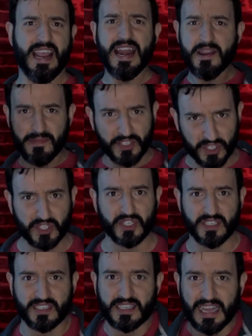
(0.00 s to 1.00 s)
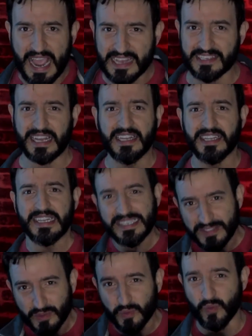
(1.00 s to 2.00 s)
Any magicians has at
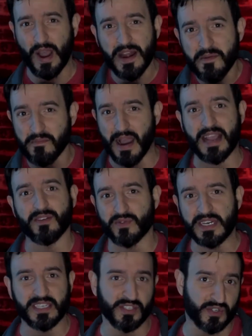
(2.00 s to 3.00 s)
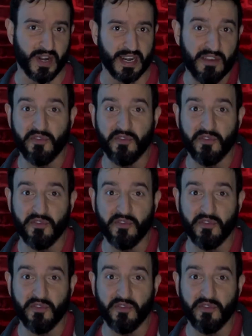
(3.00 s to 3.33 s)
least one mind reading trick.